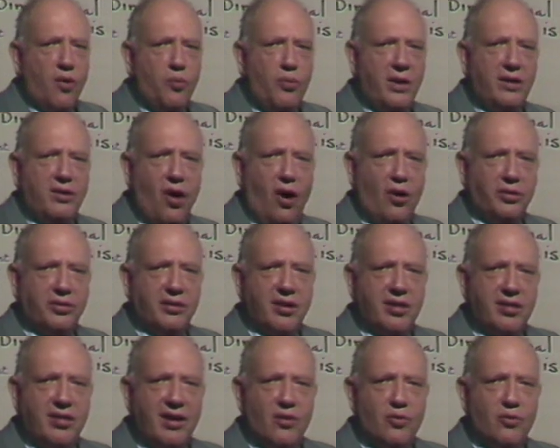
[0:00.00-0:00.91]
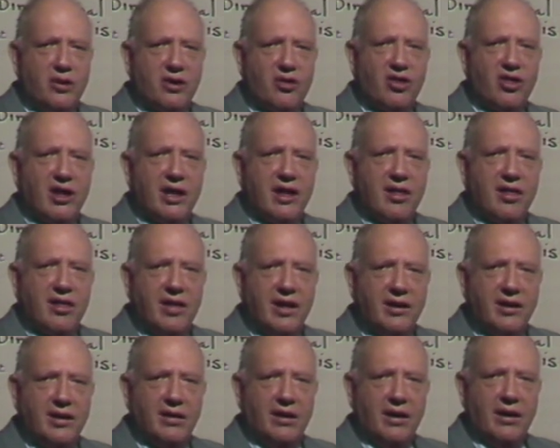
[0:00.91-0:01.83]
we don't distinguish
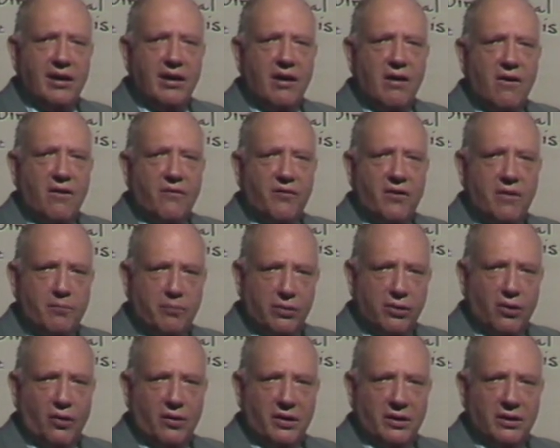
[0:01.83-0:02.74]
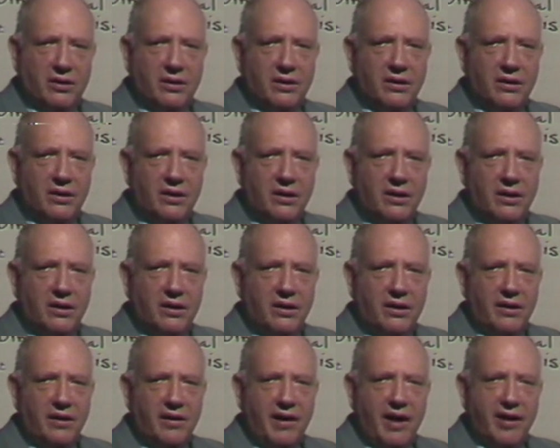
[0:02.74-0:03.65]
singular from plural.
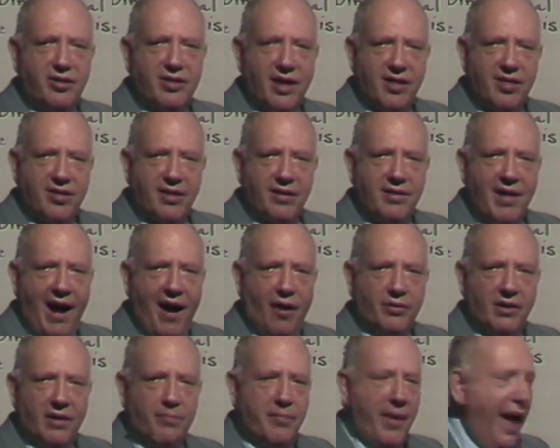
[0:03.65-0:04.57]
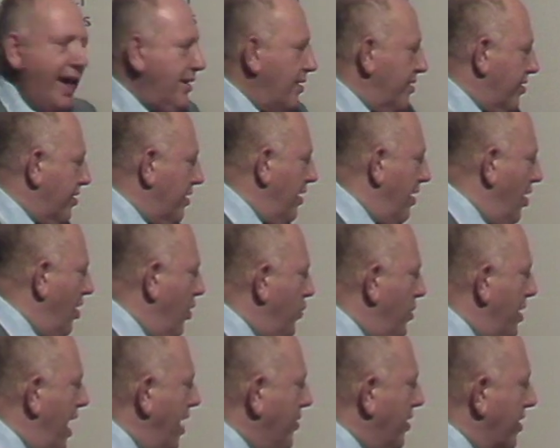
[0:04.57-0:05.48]
It's just the noun that matters.
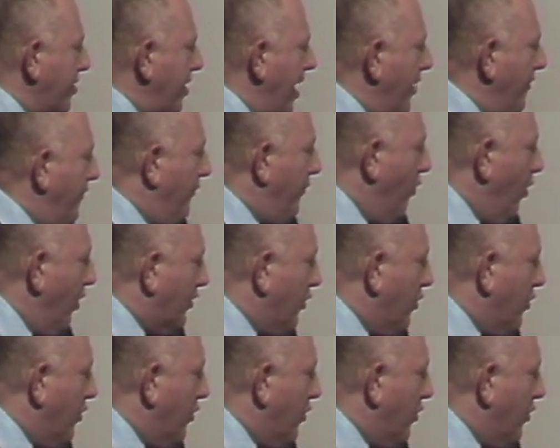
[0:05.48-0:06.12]
We either say 4